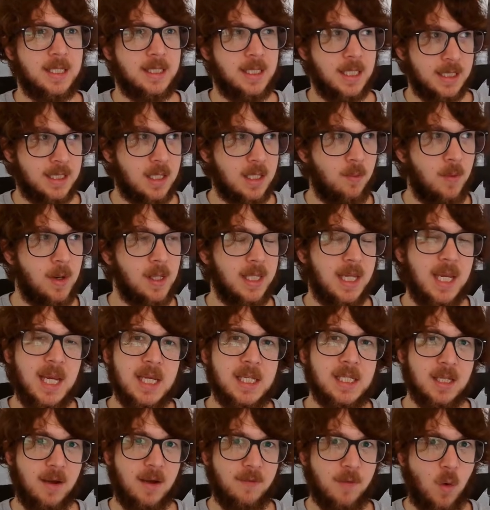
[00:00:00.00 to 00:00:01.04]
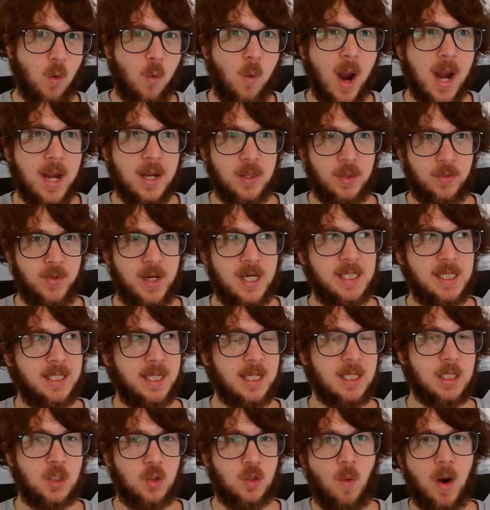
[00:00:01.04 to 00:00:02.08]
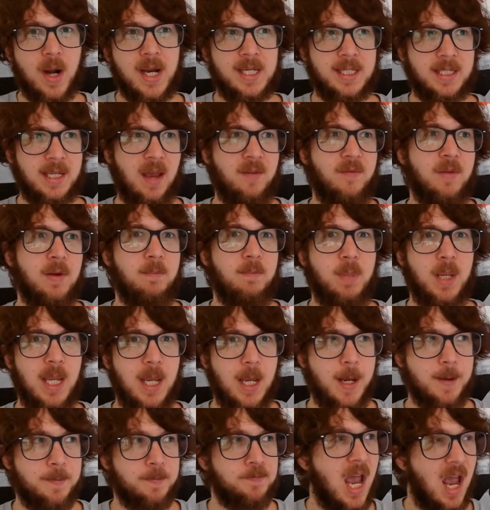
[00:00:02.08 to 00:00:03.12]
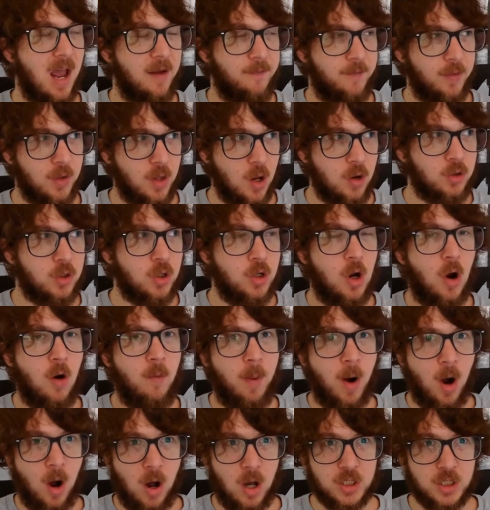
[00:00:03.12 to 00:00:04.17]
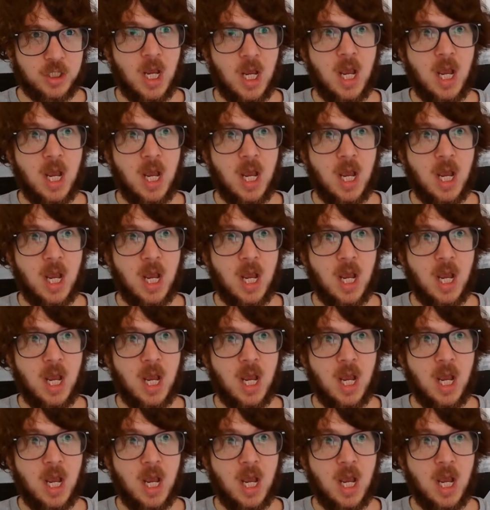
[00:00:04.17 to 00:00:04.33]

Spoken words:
since the release of Qwen3.8 27B. And for those who know balls,